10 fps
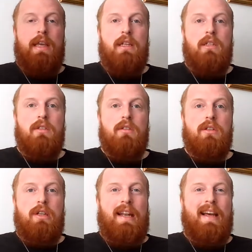is
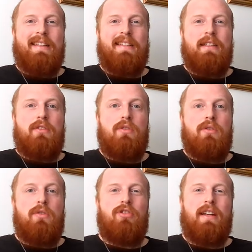connected
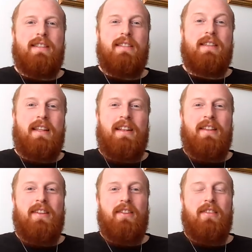to
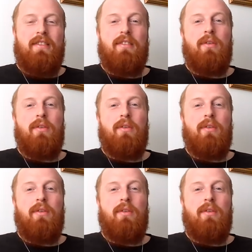transcendence,